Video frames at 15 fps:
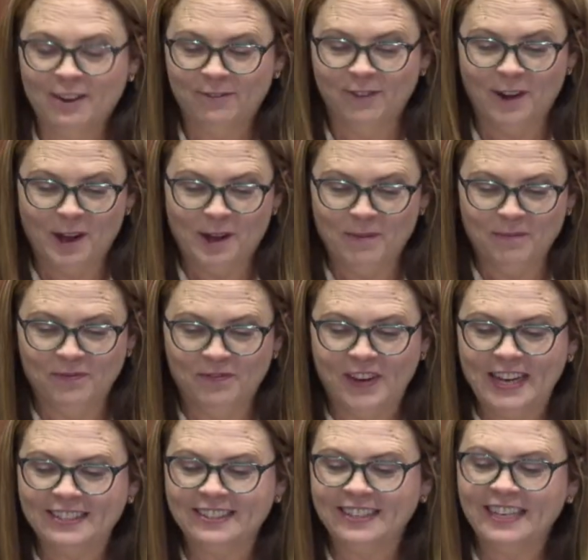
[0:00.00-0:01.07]
from
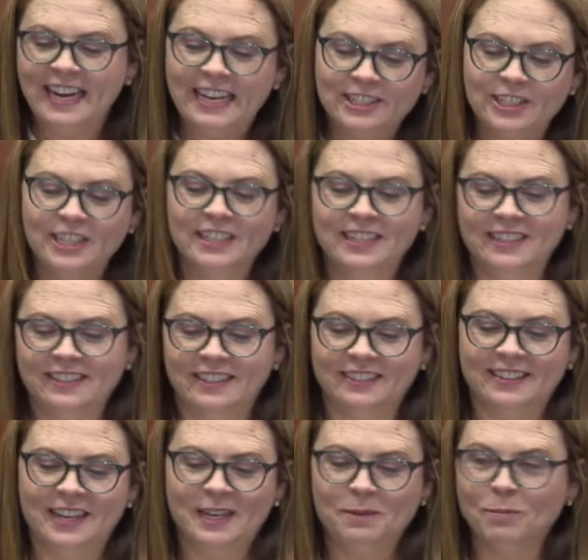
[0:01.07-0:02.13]
Face the Nation to
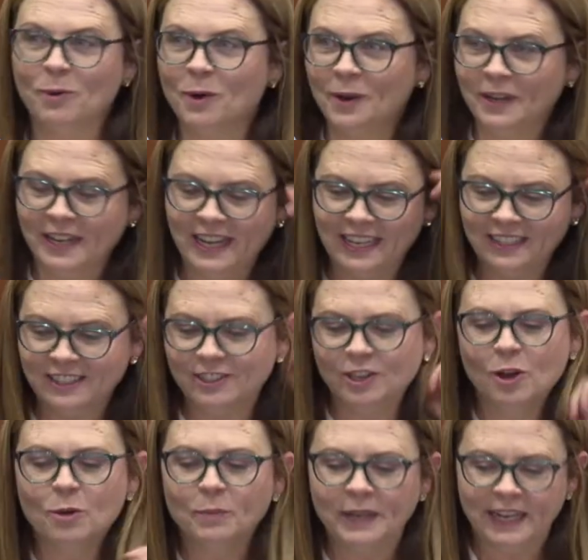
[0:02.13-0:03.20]
Sunday Morning,
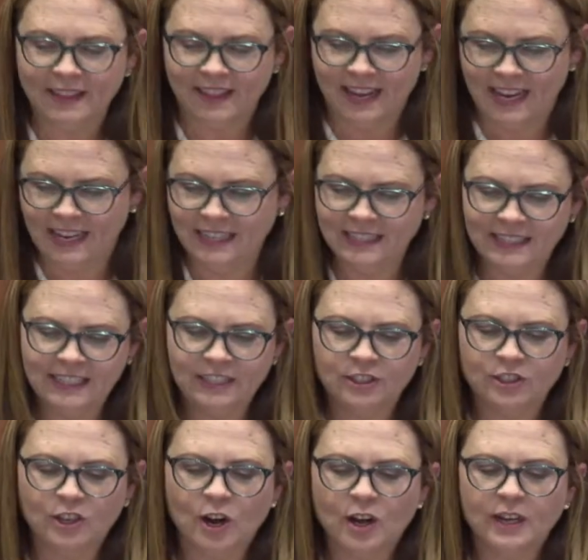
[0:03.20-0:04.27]
so many things. He
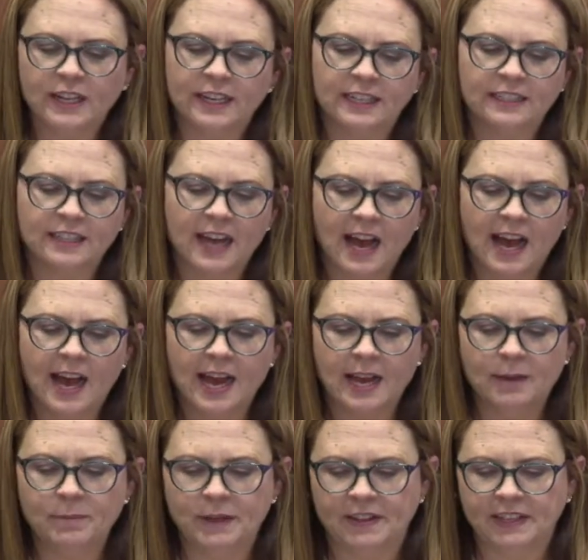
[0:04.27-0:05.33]
started at
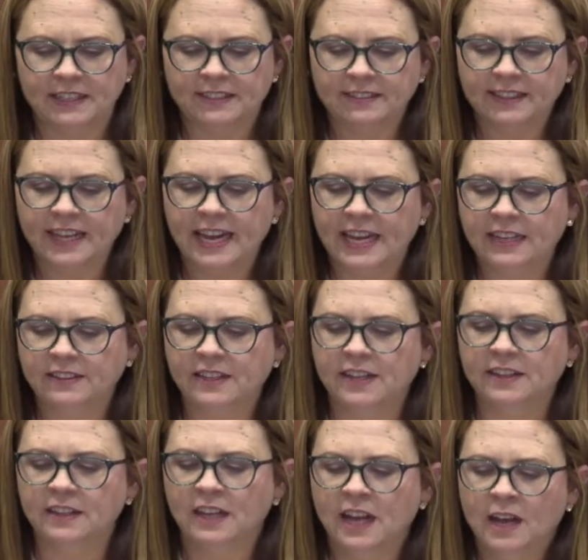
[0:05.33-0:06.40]
Time and then Slate, then